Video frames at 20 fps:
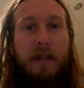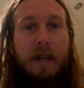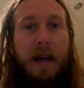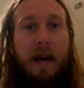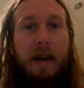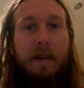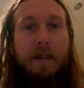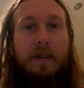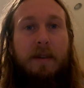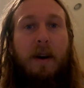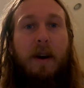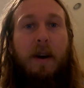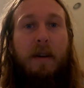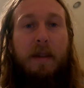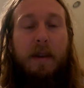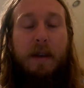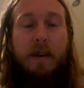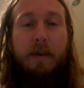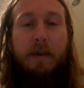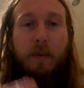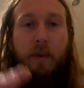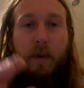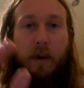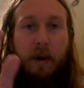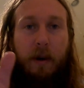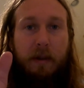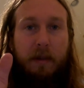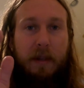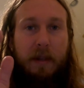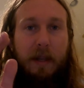texts are these
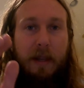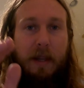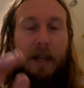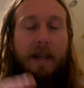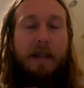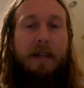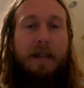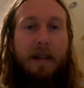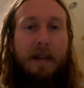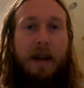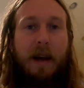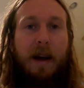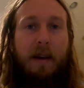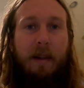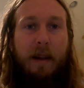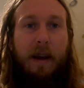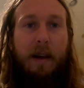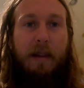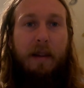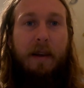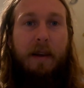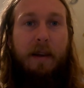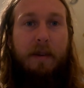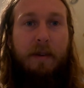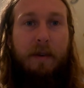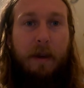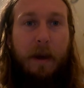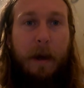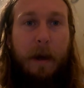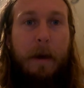worlds listed out like this,
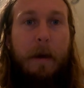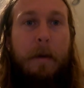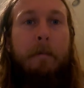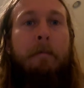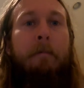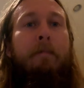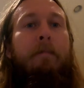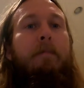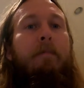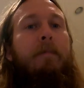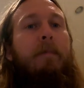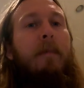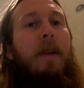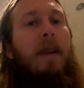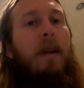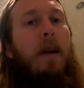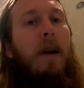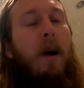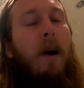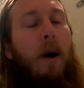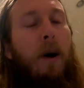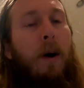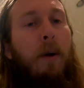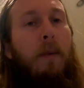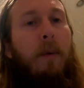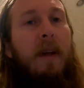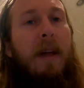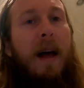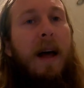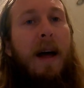okay?
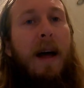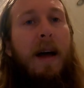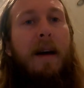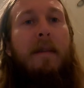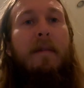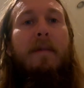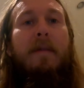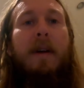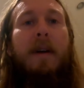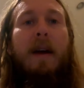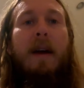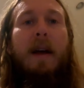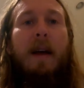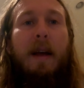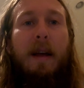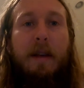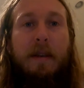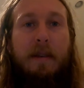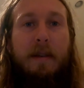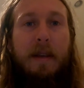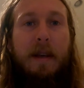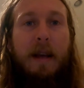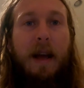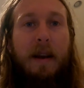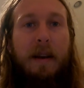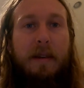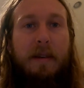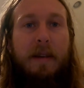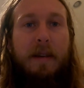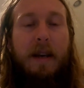All we have is the
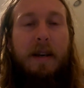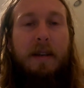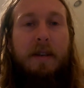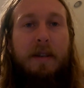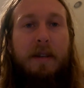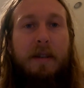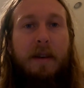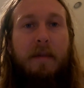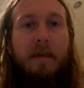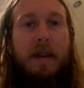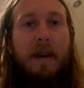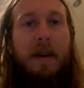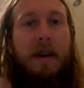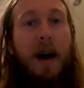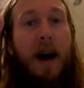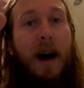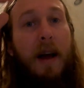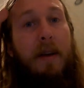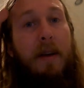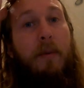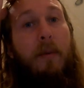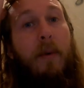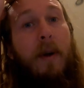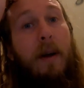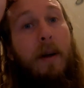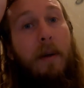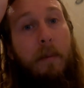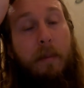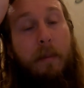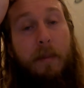attestations of the nine
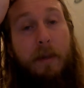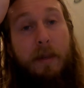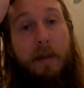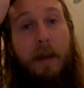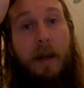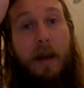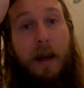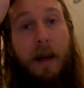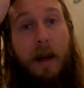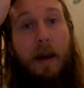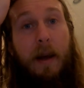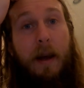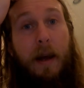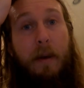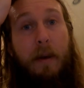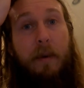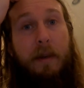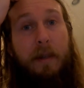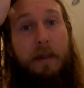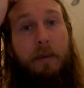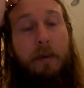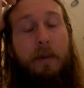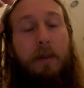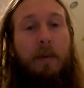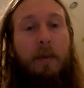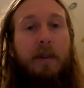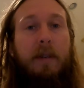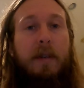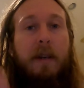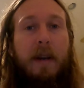realms, which
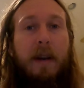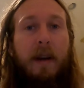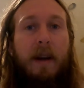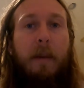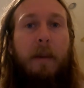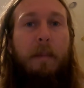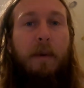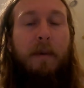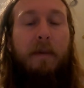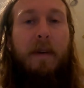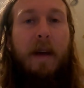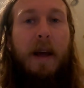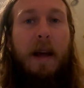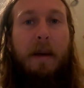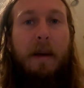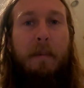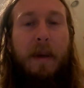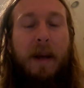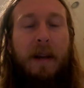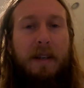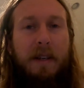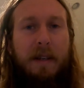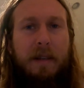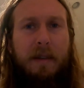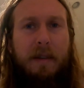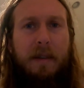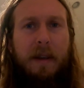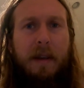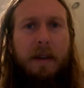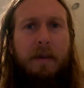we see in a couple vague
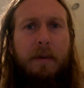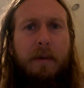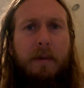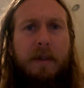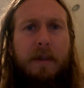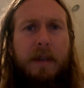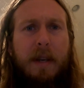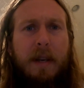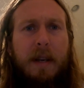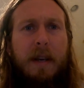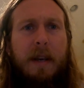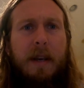mentions that you see